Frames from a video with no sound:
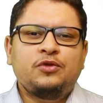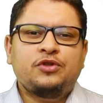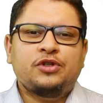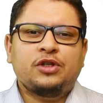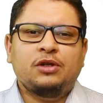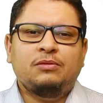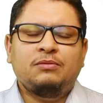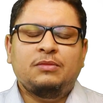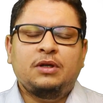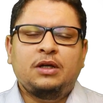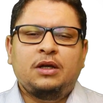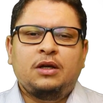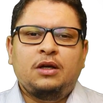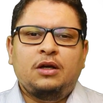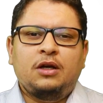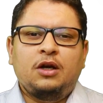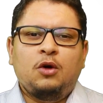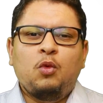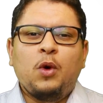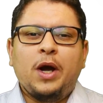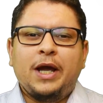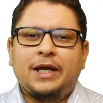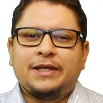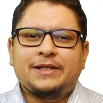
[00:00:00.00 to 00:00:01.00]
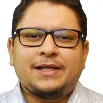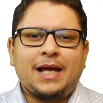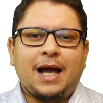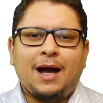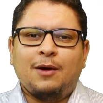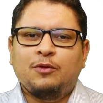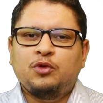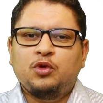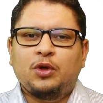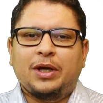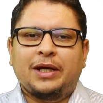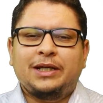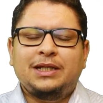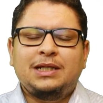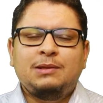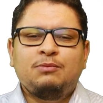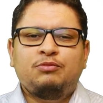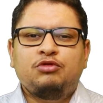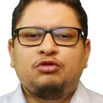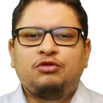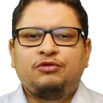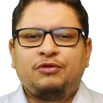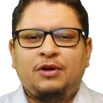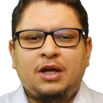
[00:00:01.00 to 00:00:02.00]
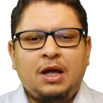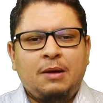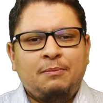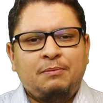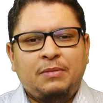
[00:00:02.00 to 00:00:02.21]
some ways how you can improve.